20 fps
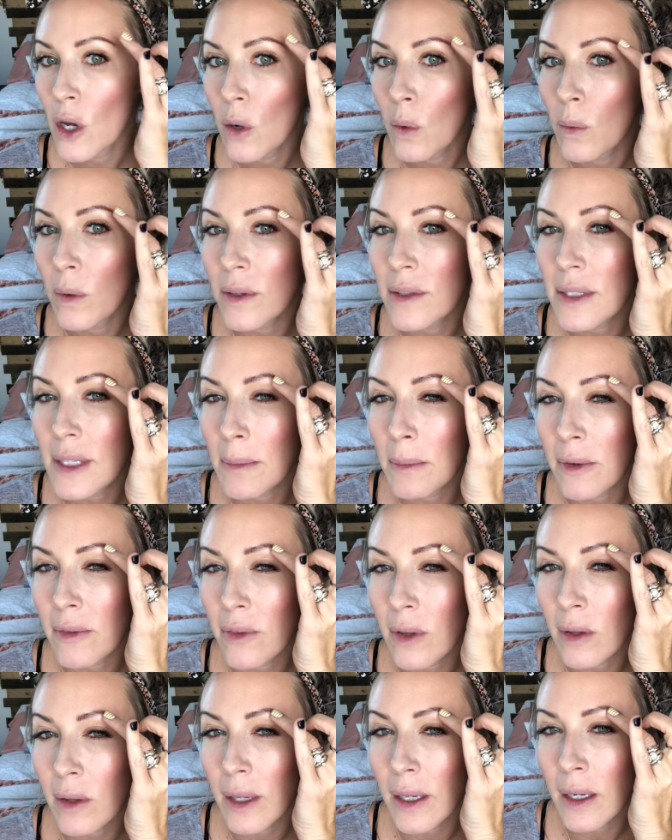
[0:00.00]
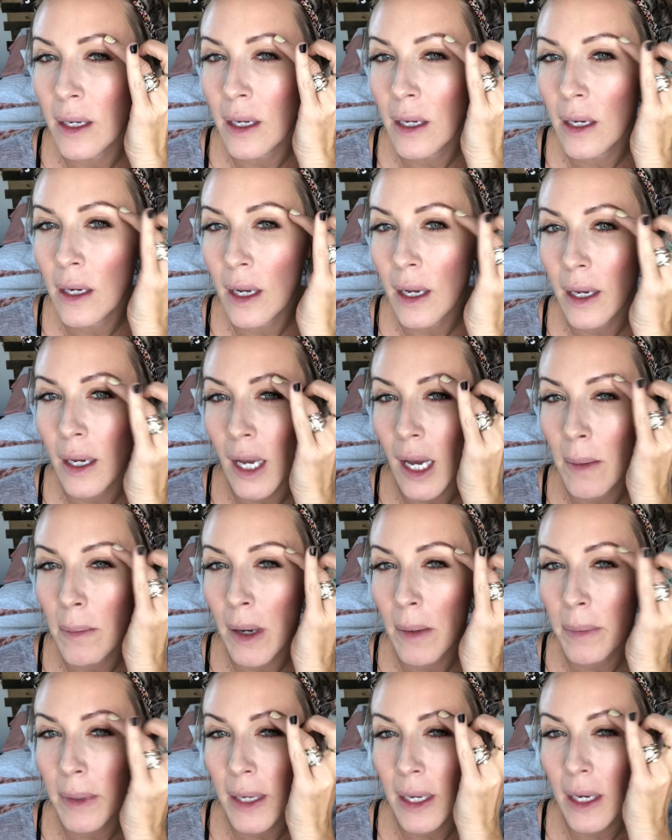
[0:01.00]
with some of the linen and come
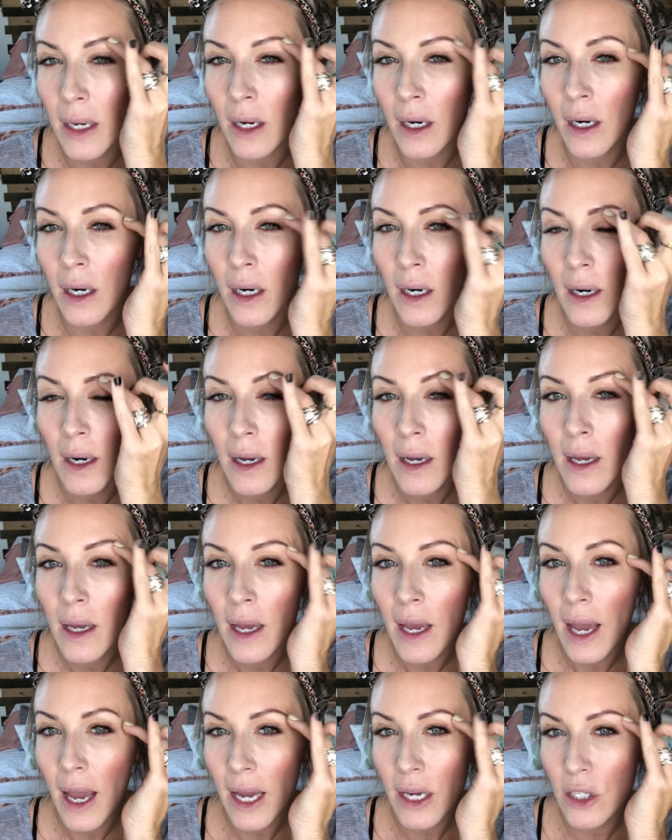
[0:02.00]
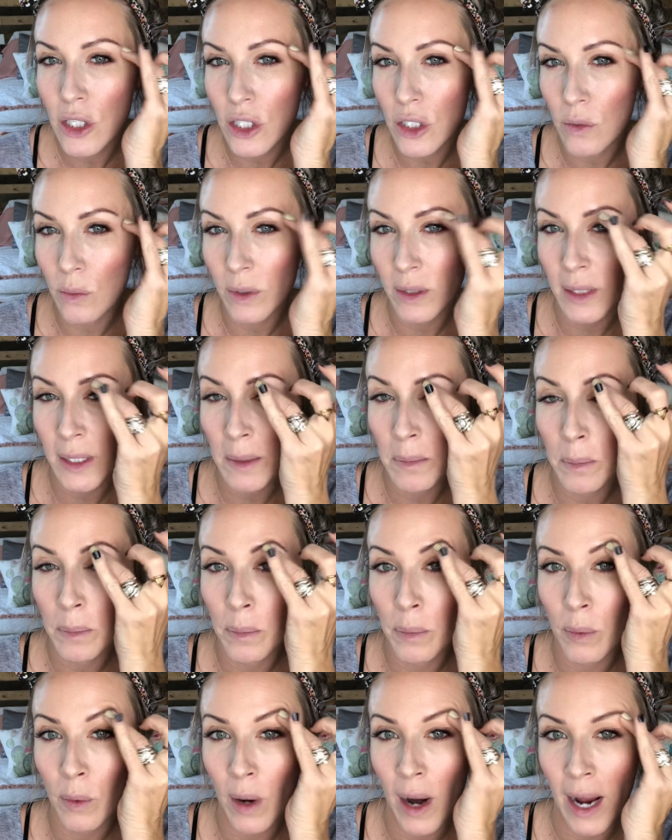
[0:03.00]
up here and just really
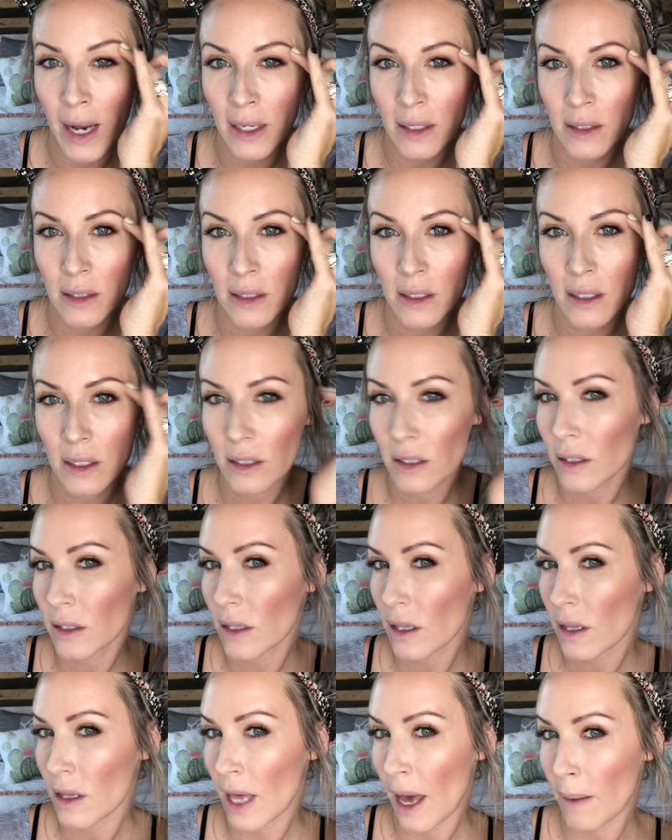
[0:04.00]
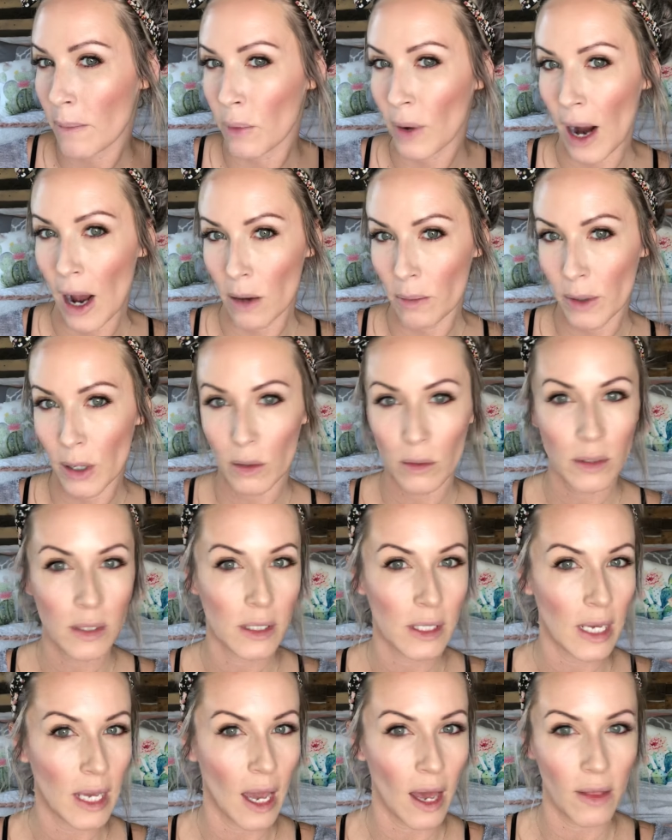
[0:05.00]
brighten that brow bone.
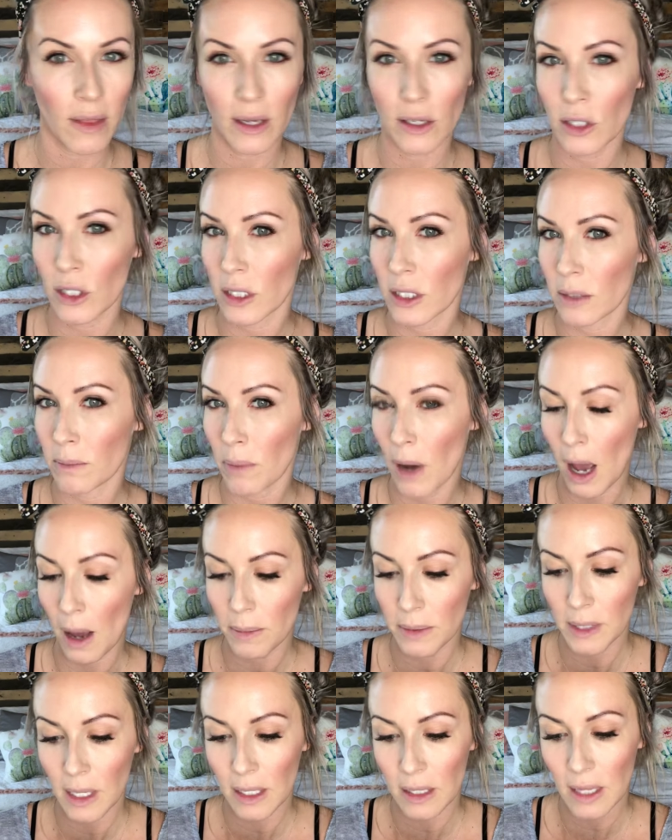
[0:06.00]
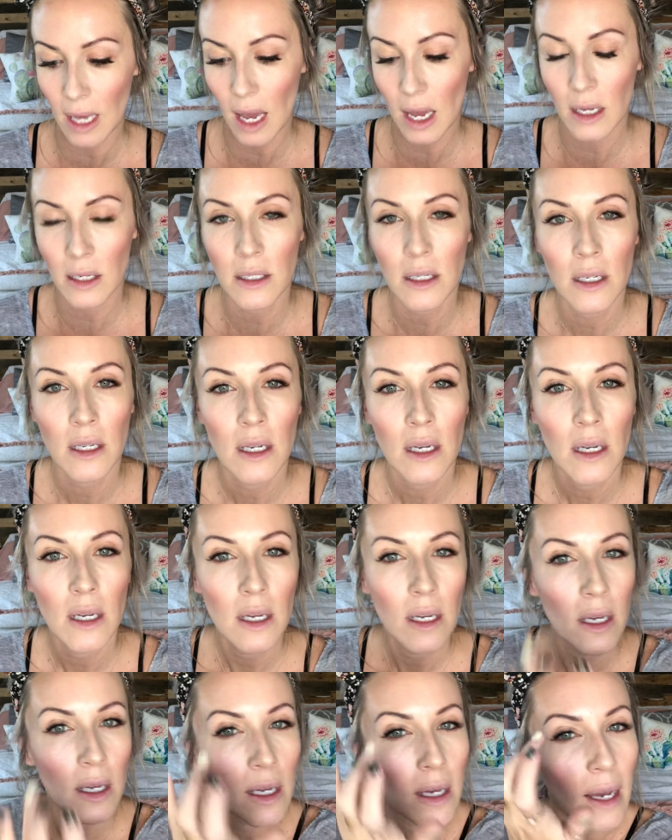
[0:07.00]
See how that just pops like that?
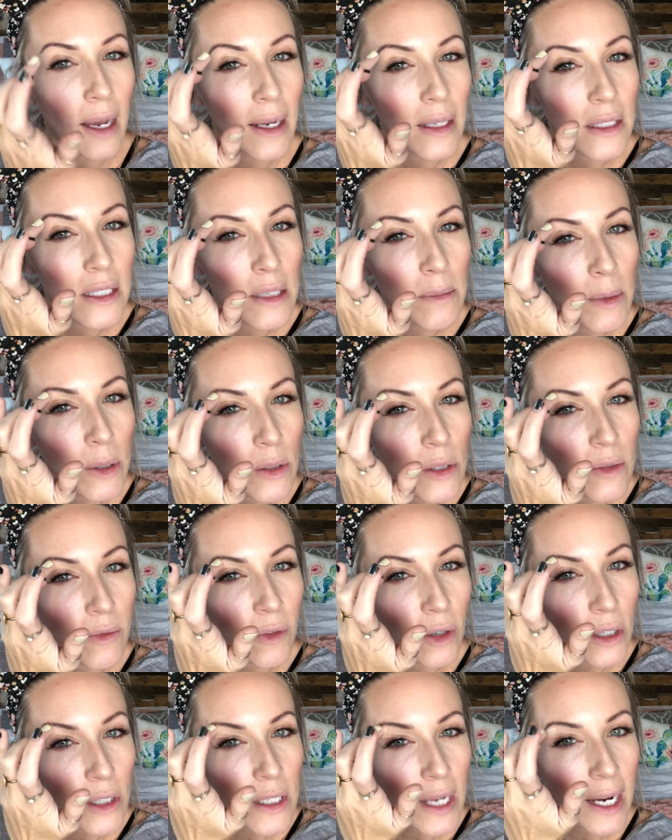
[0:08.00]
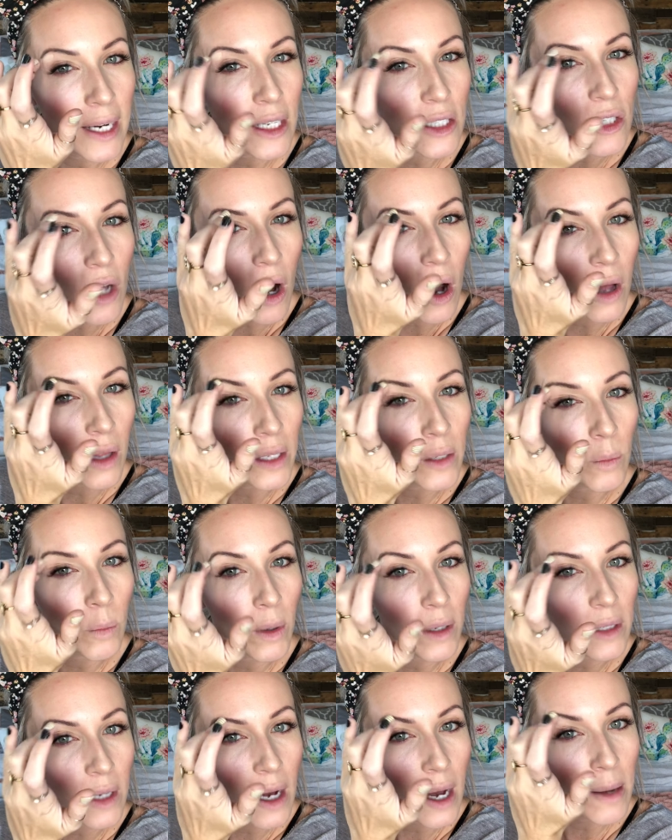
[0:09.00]
It's the most versatile, and it's all in
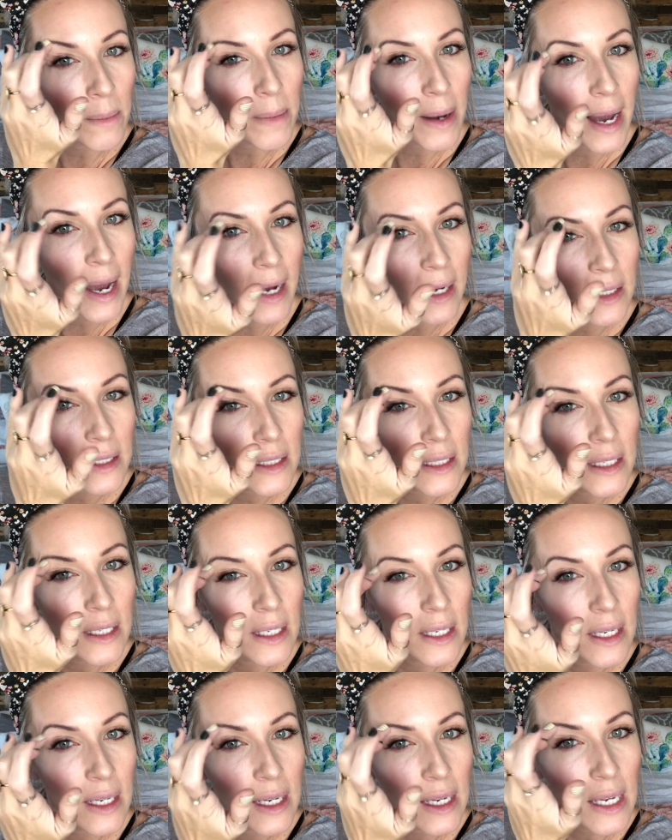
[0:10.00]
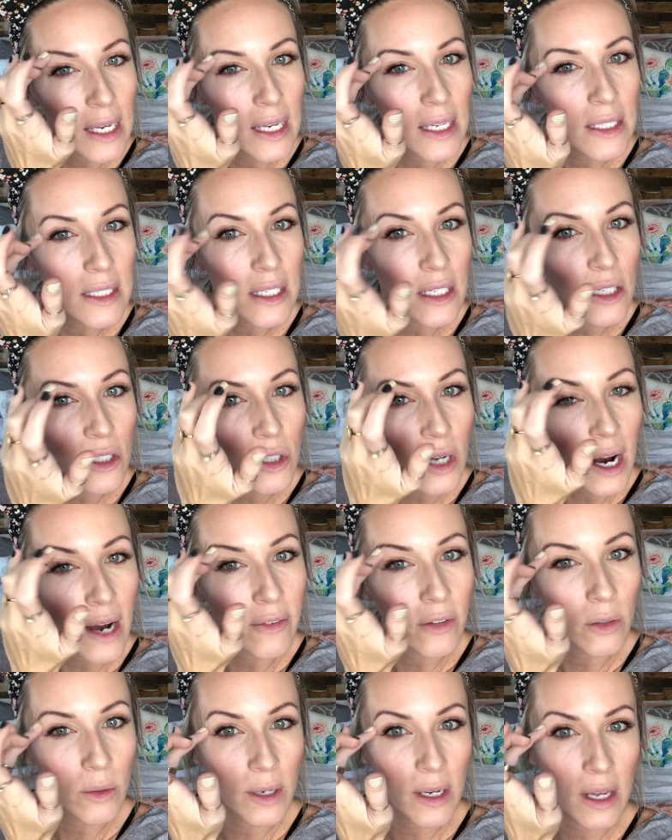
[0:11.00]
one compact, easy to
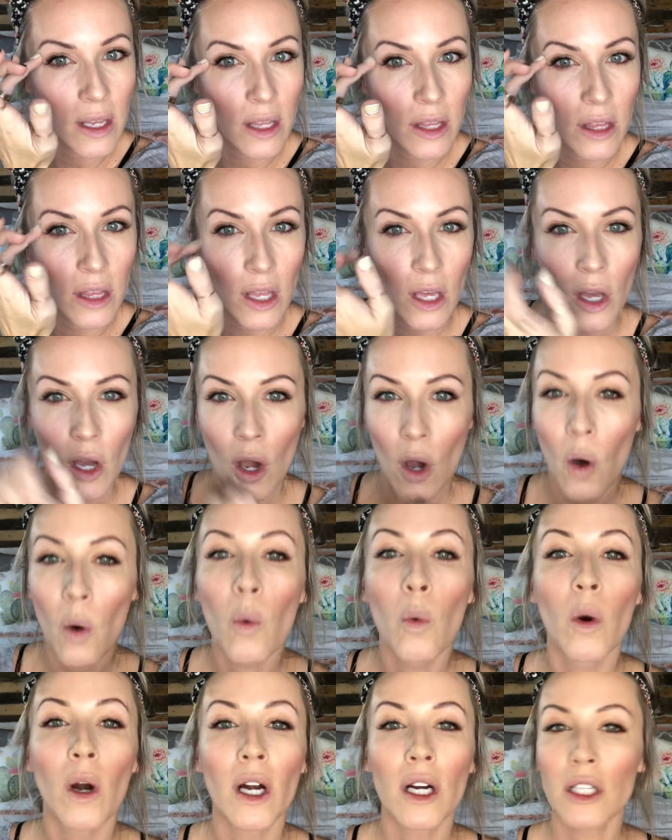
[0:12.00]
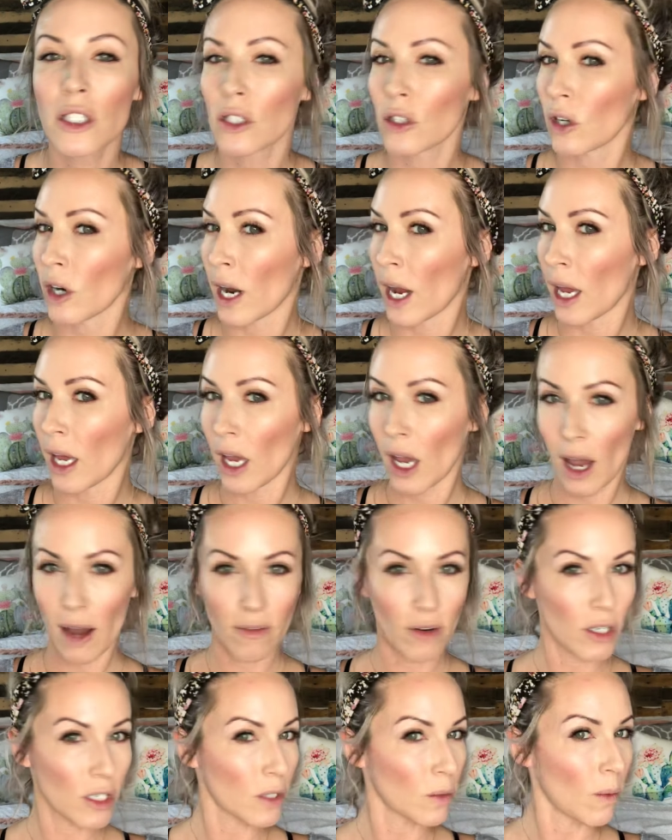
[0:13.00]
travel with, works great,
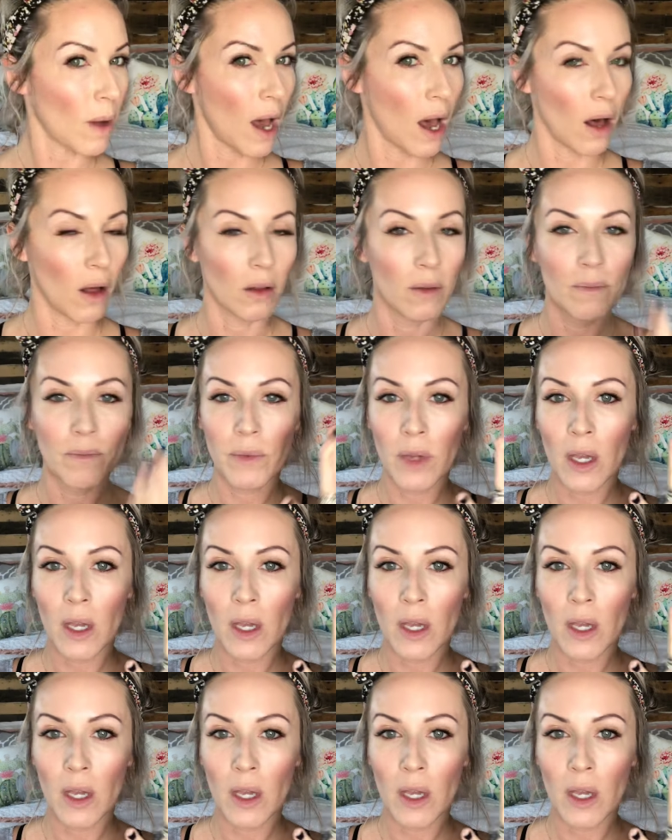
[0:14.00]
covers well.